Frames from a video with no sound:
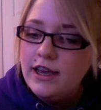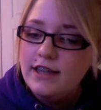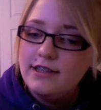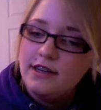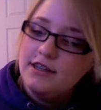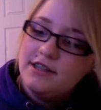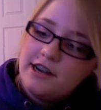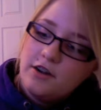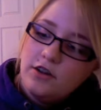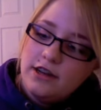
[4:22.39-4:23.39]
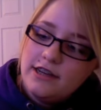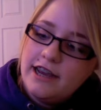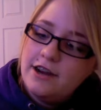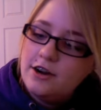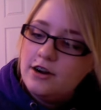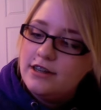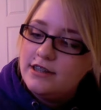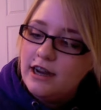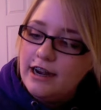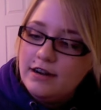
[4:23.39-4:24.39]
It's in a sterile container, it's
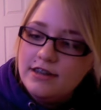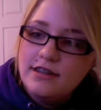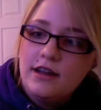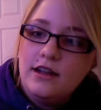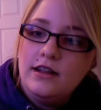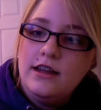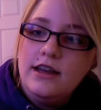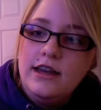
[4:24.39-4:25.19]
not aerosol.